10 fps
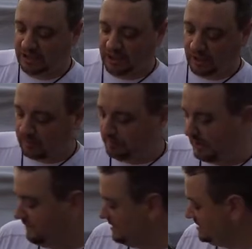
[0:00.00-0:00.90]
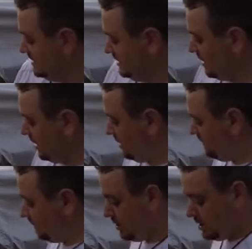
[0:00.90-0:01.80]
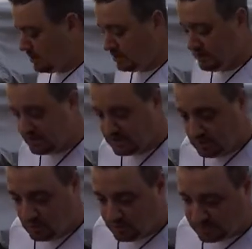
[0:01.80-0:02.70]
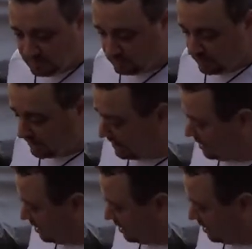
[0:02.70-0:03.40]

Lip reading: year on PVC line. These new ones I'm rigging